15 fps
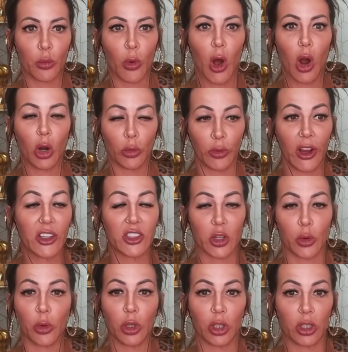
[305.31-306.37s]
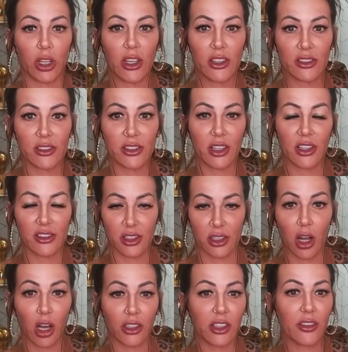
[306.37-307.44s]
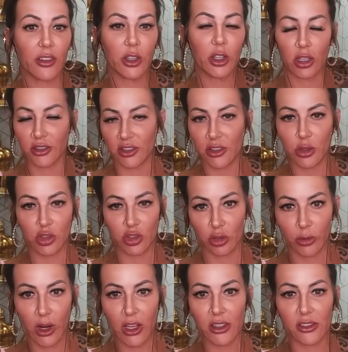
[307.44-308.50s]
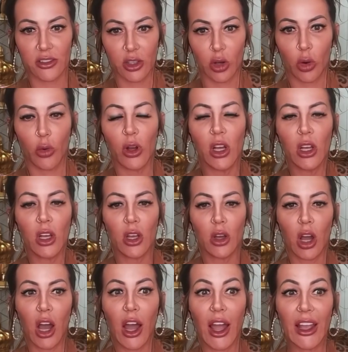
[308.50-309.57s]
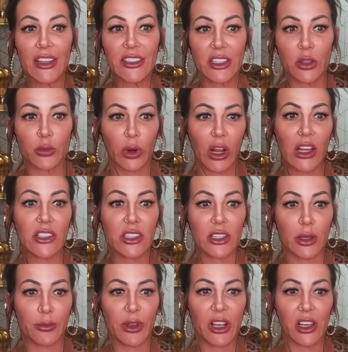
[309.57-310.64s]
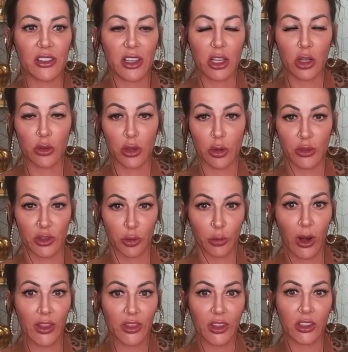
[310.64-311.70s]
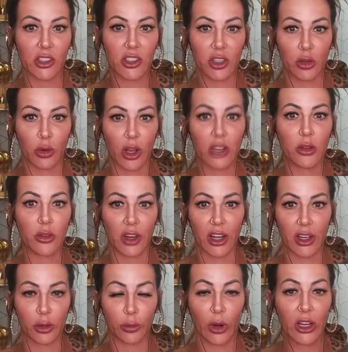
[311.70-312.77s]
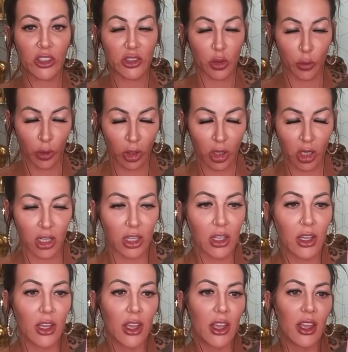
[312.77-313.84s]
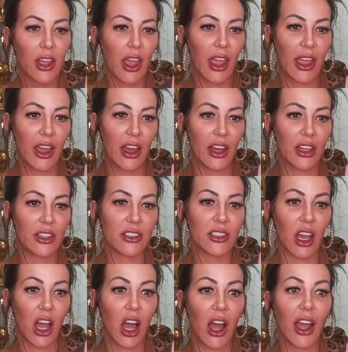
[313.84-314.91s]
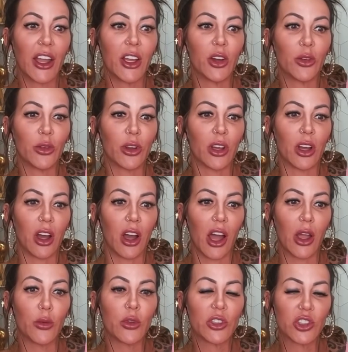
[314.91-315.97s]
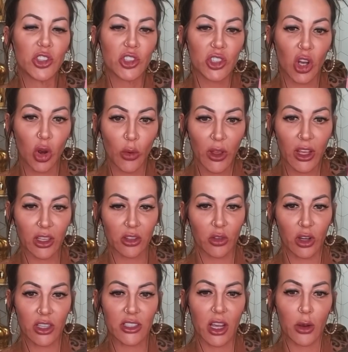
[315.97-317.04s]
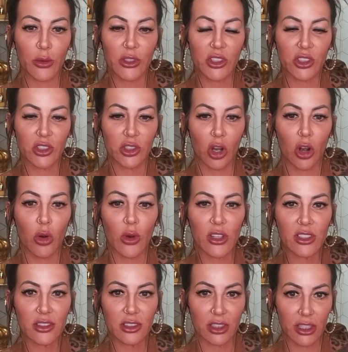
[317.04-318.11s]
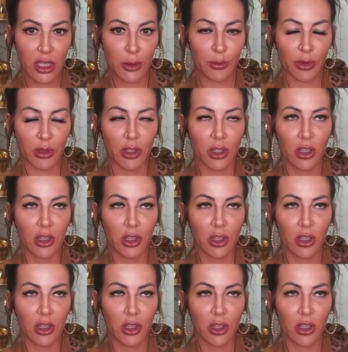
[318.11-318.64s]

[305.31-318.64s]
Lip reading: our right to work is a God-given constitutional right. So I did what I did because I knew that it was the right thing to do. I knew that I had a right to work. And I was so ignorant. I was so asleep.